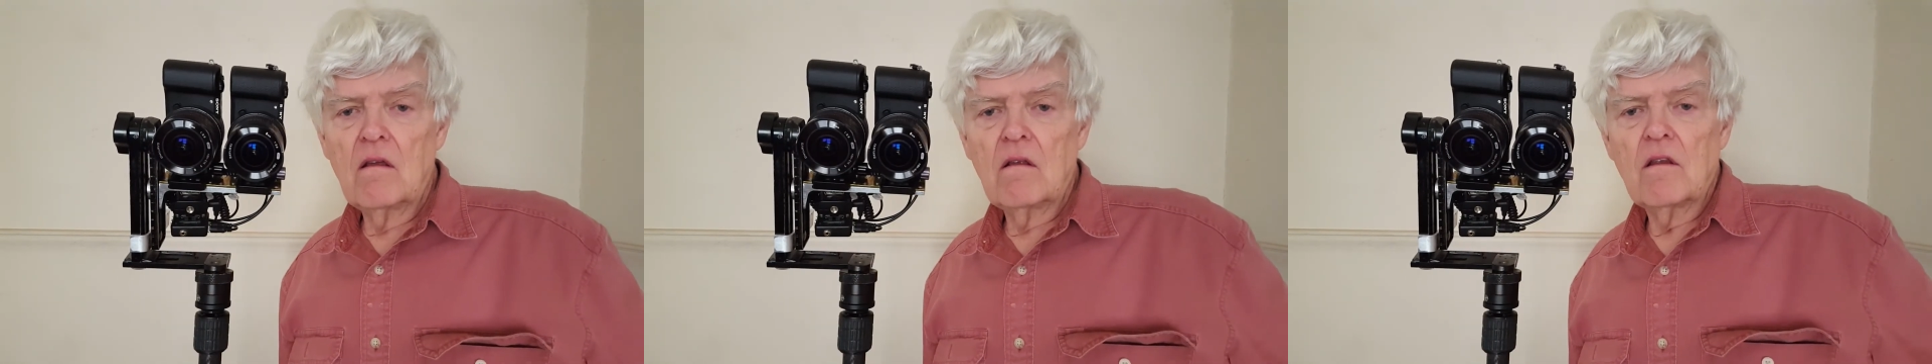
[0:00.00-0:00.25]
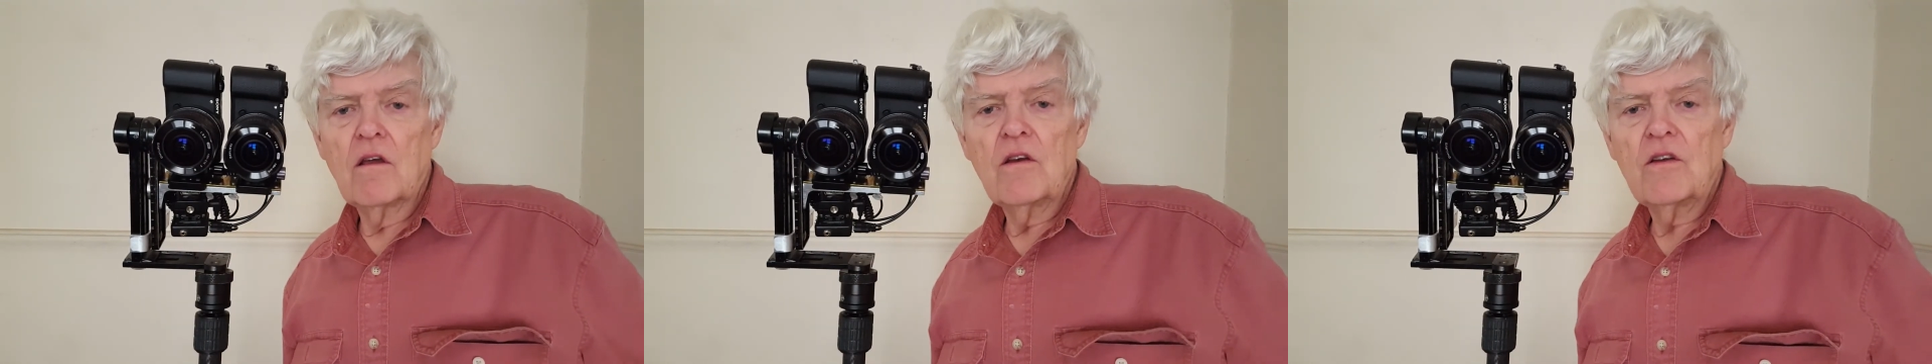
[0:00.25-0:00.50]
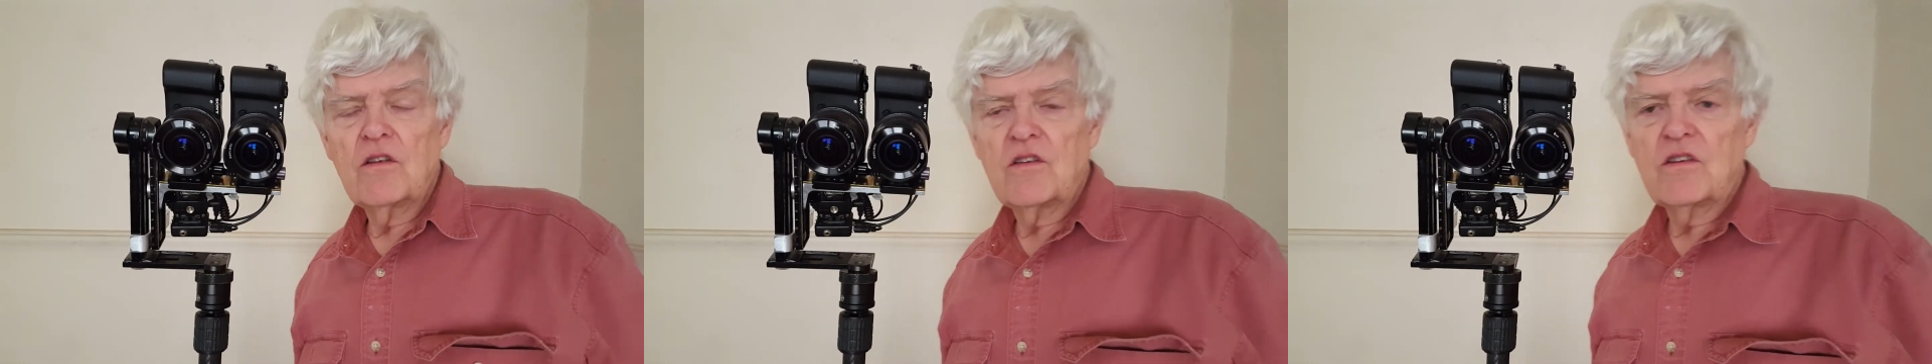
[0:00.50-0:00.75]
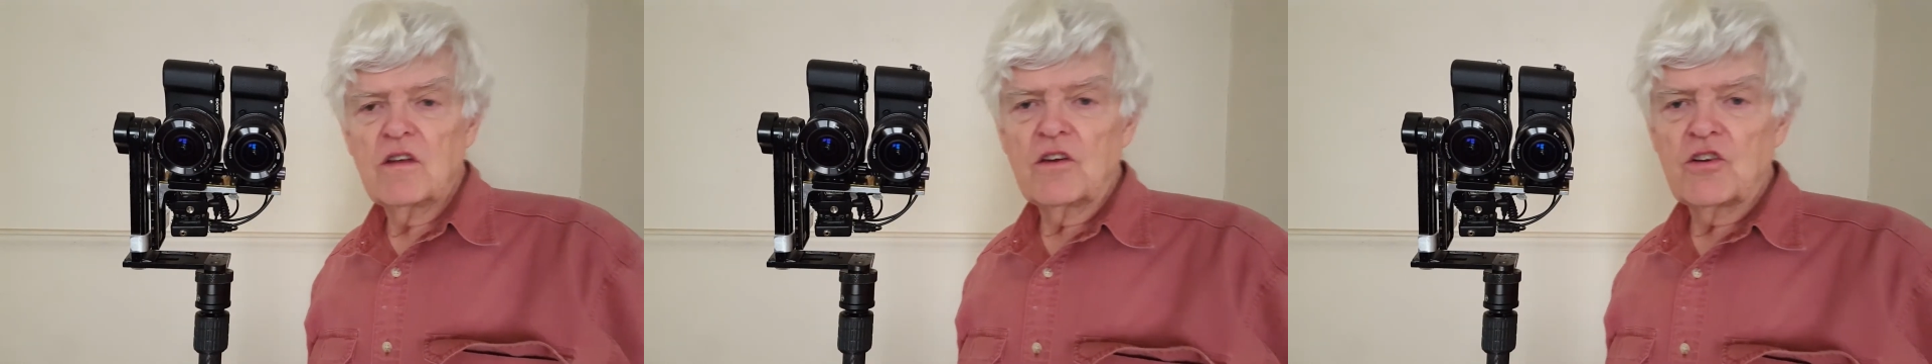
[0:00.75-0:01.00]
learned to
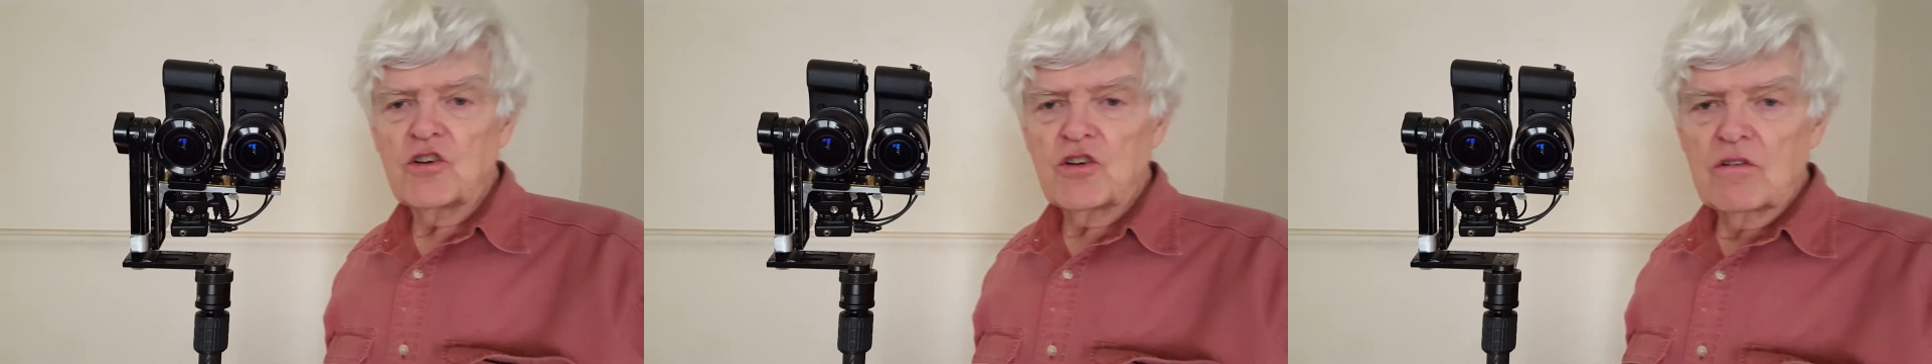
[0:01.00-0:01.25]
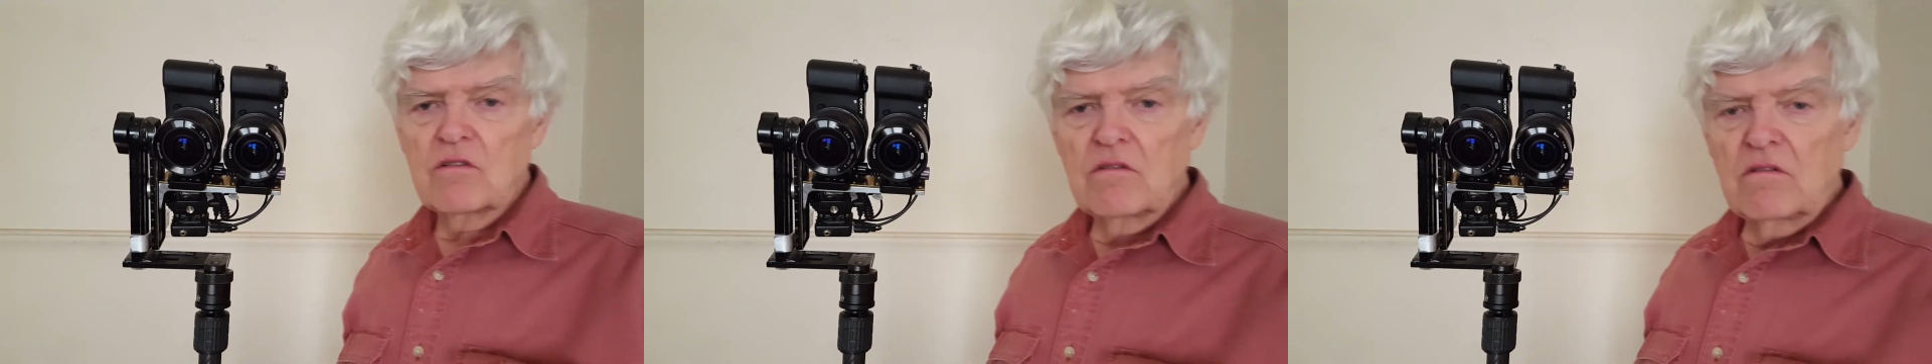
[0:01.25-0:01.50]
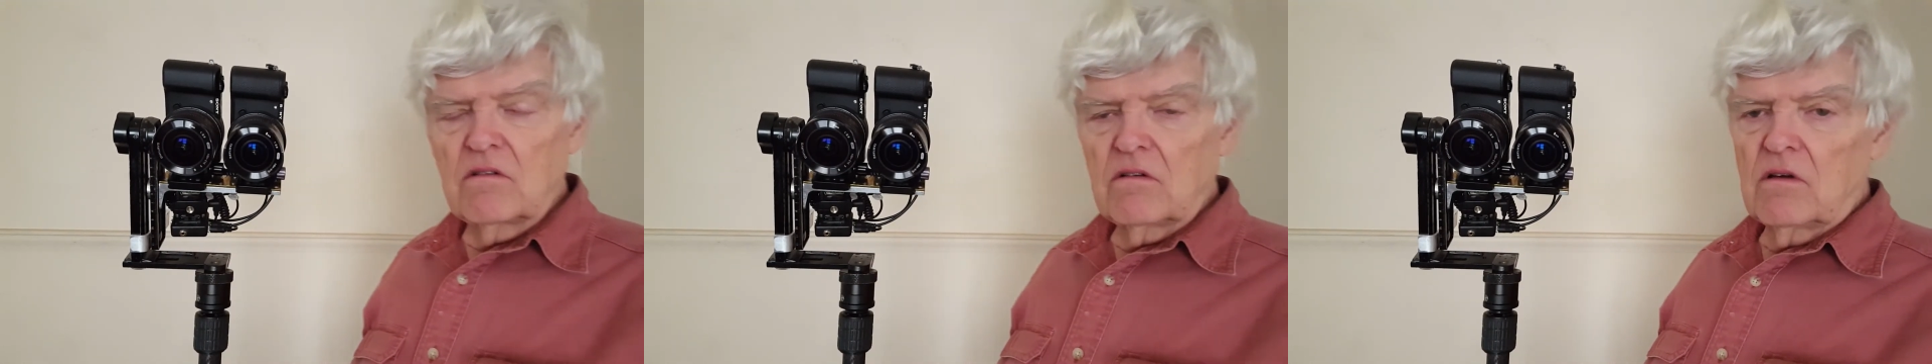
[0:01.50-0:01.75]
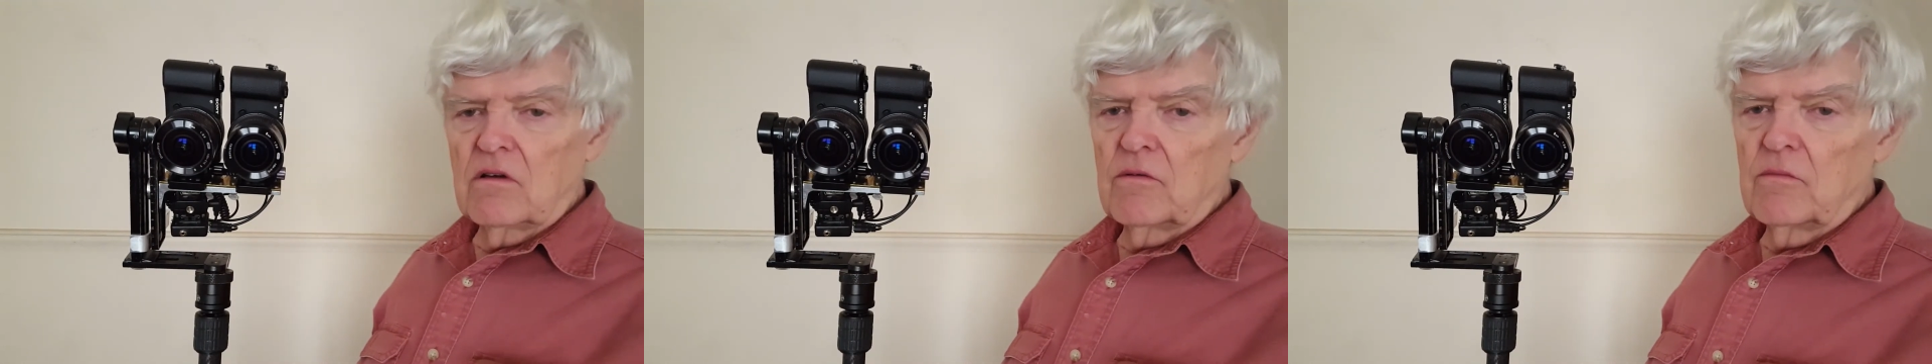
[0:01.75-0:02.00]
stitch
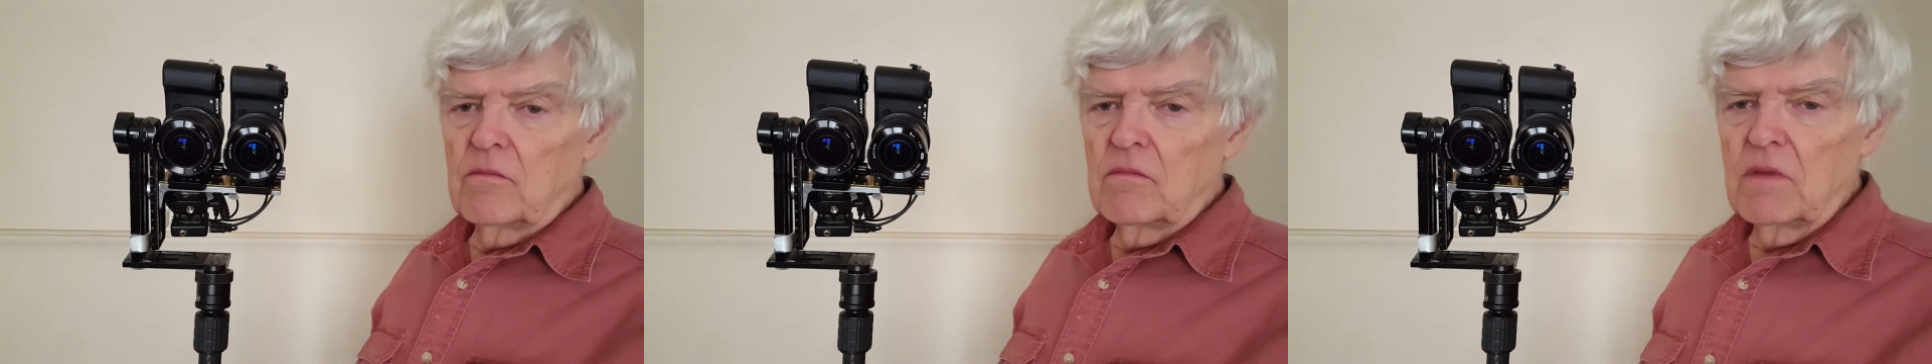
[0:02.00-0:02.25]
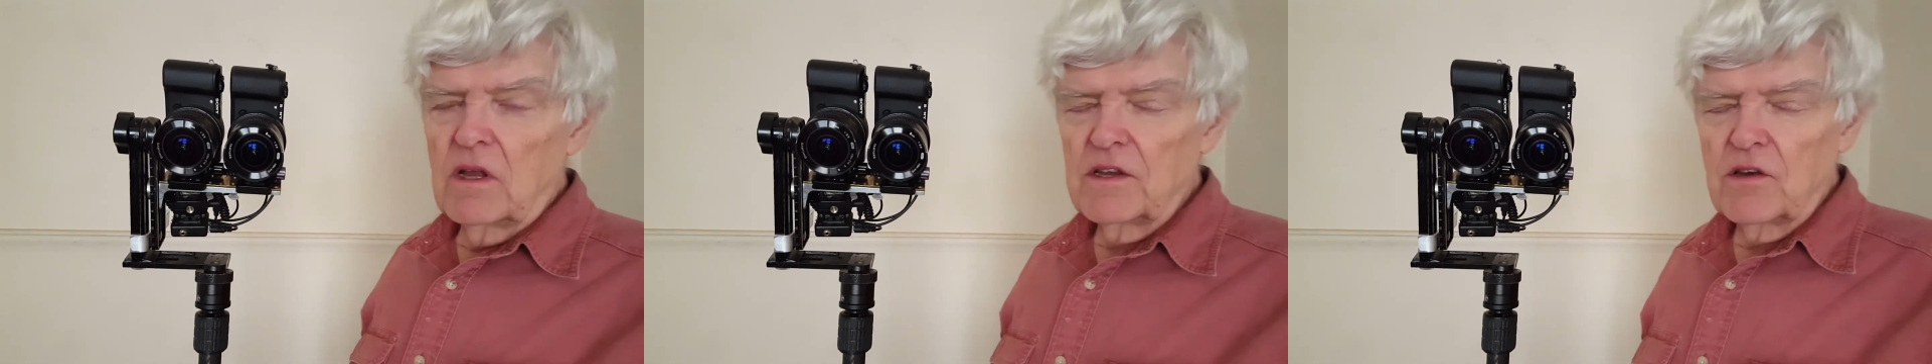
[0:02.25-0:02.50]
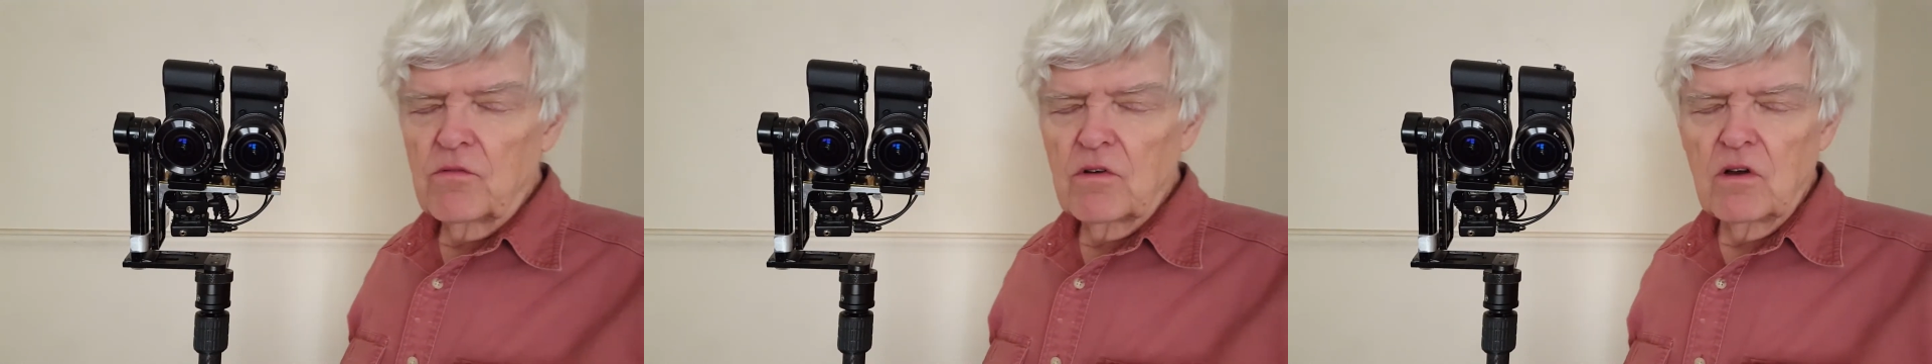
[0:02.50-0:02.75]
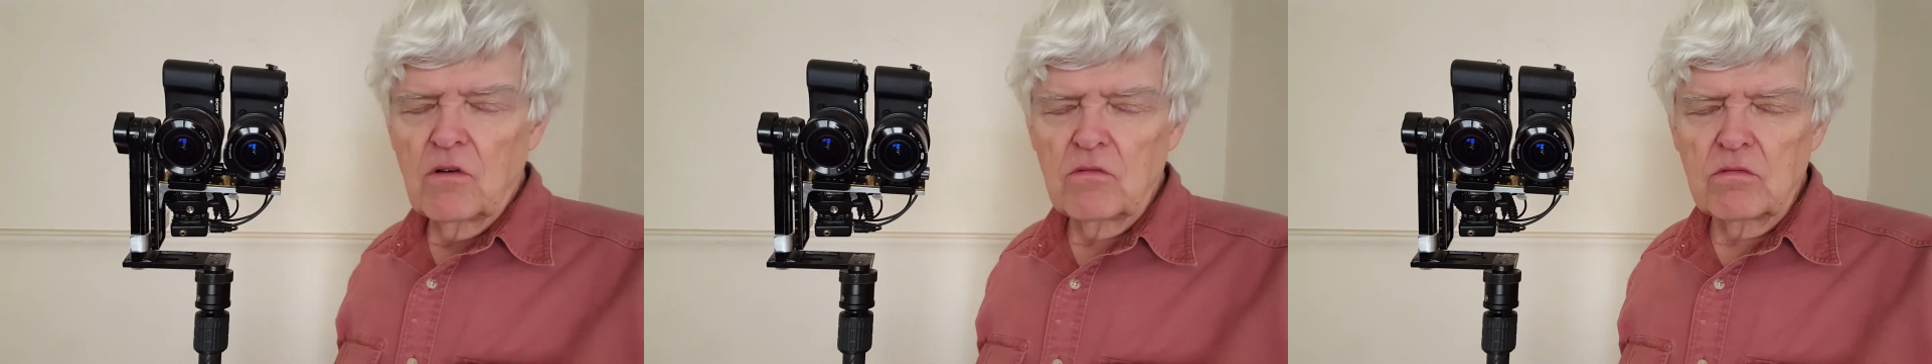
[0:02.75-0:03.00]

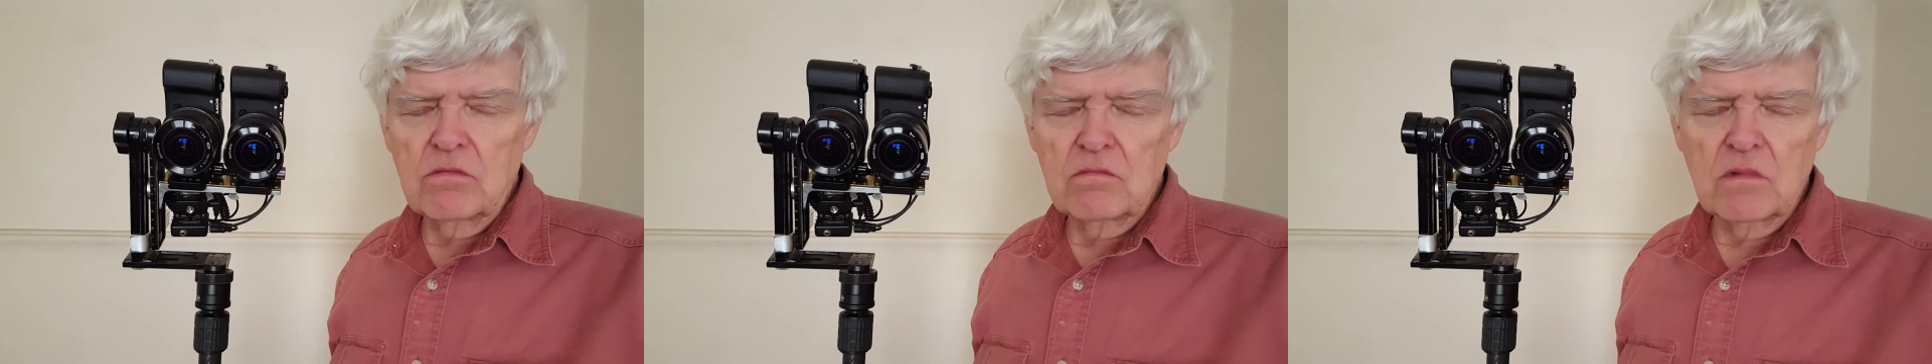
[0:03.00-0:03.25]
multi-row